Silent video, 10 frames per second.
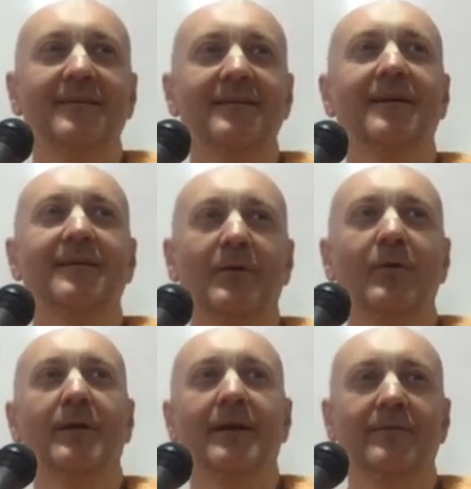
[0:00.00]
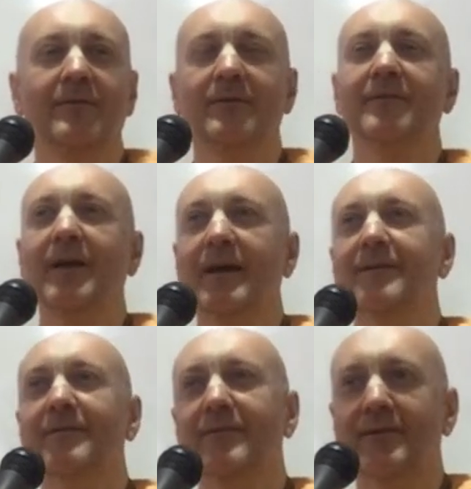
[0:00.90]
Yeah, okay, so the
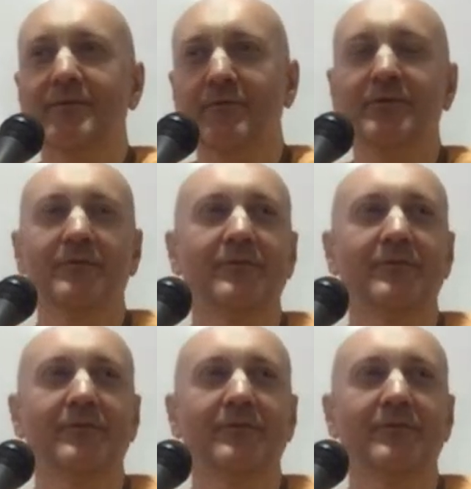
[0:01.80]
cycles are reversed.